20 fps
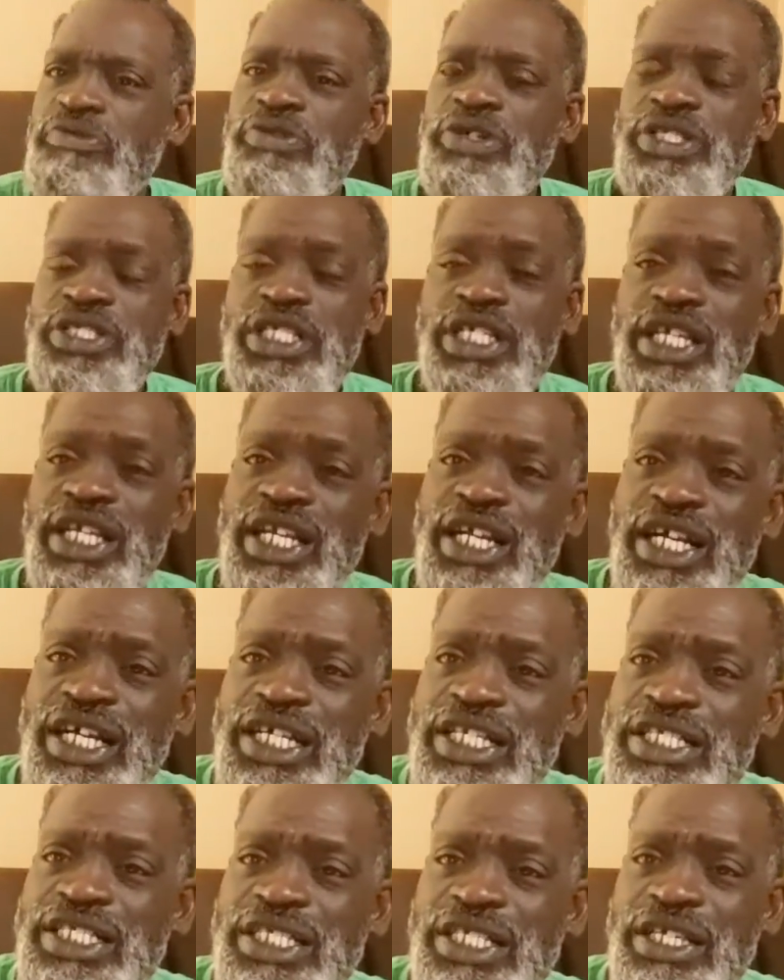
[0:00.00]
once again, I
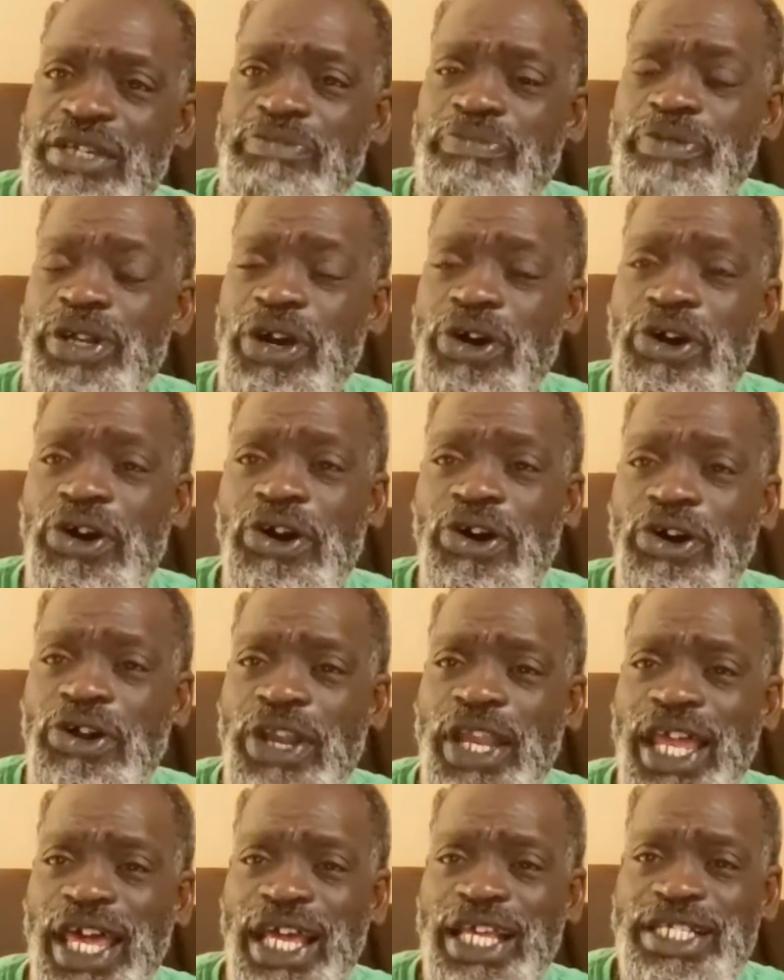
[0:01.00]
couldn't sleep at
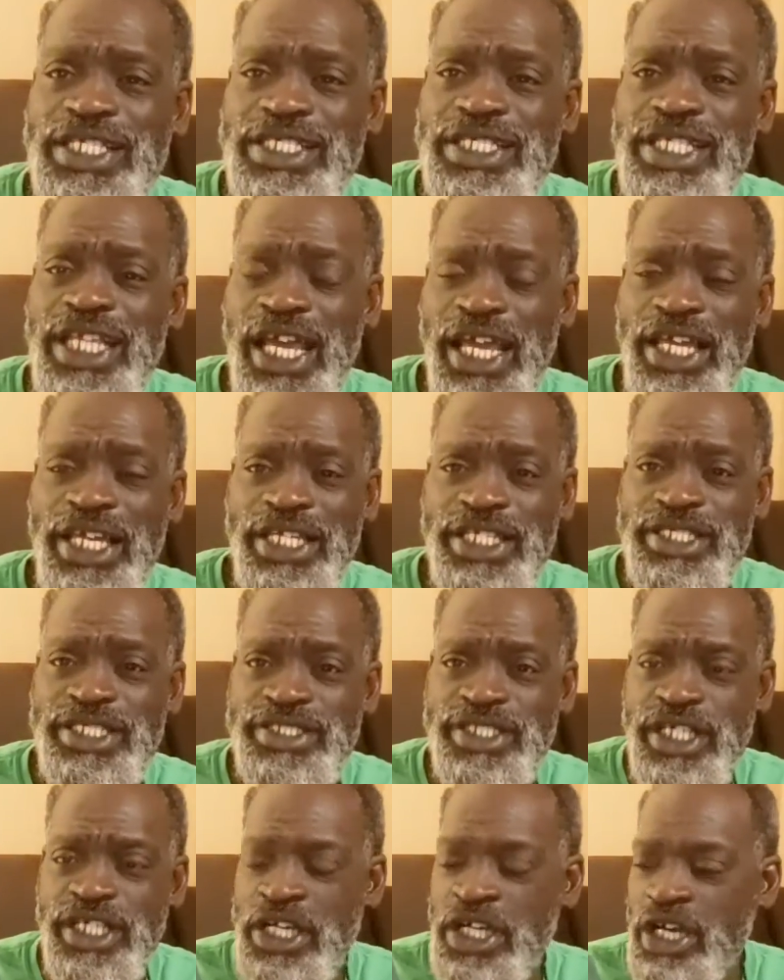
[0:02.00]
all last night.
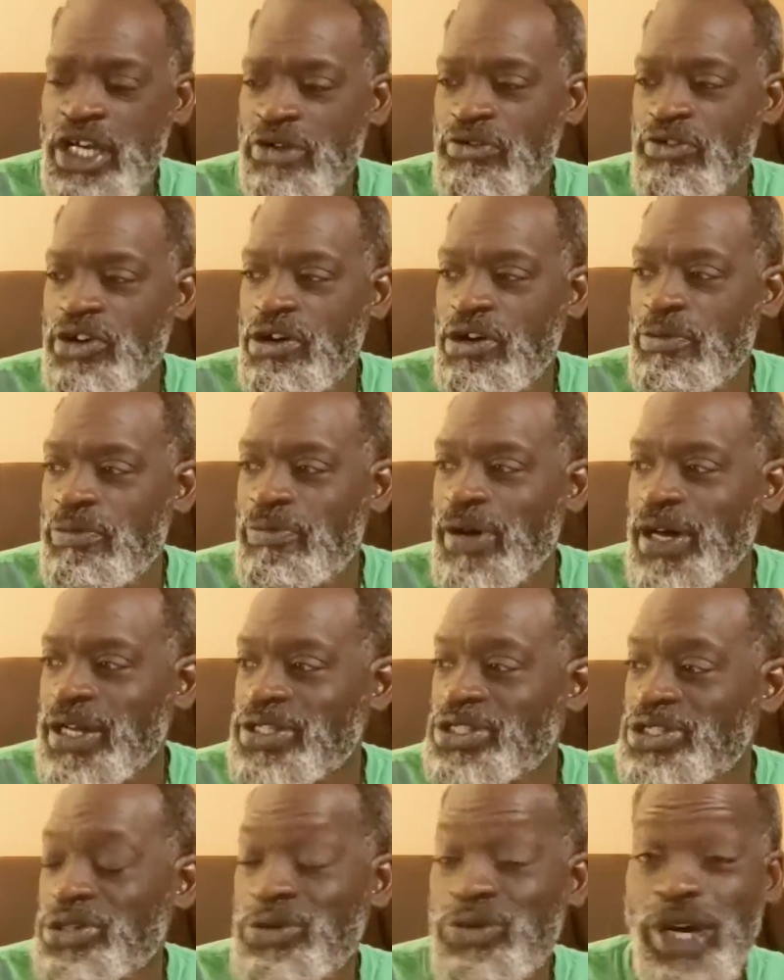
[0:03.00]
Woke up
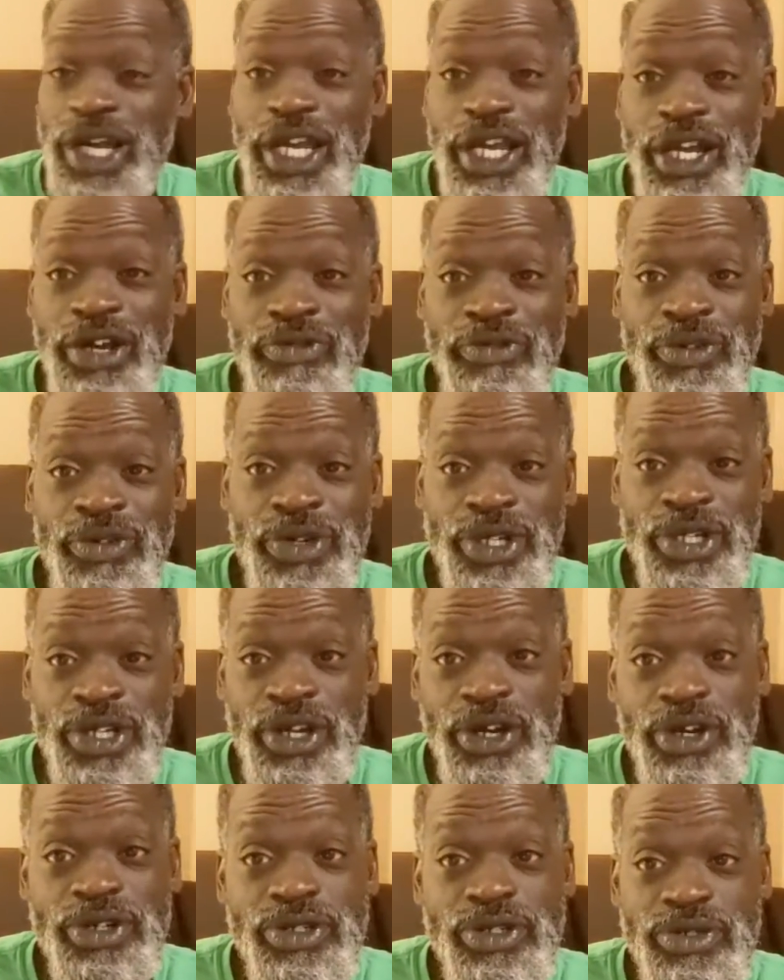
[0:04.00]
about 12 on the
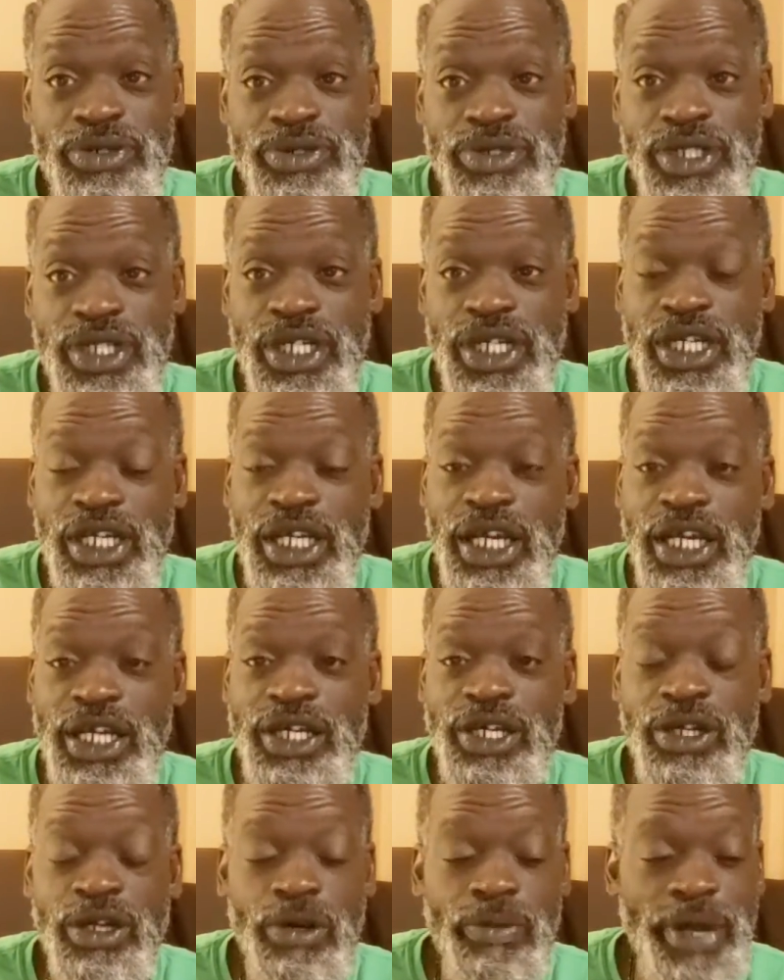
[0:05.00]
nose and
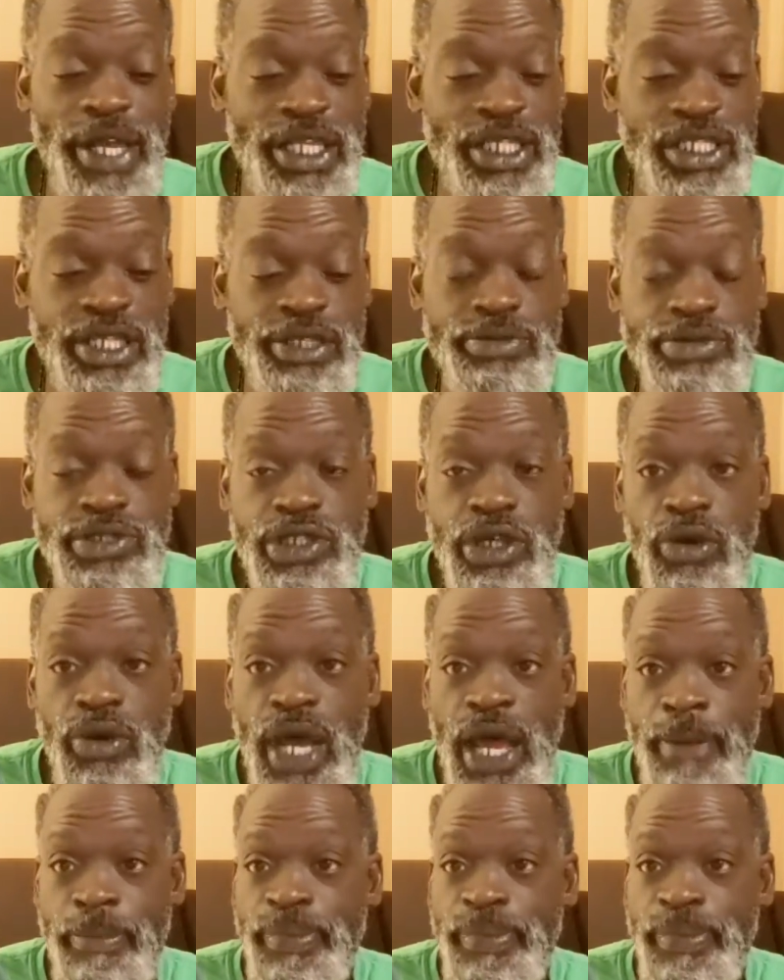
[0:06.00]
couldn't go back to sleep. So I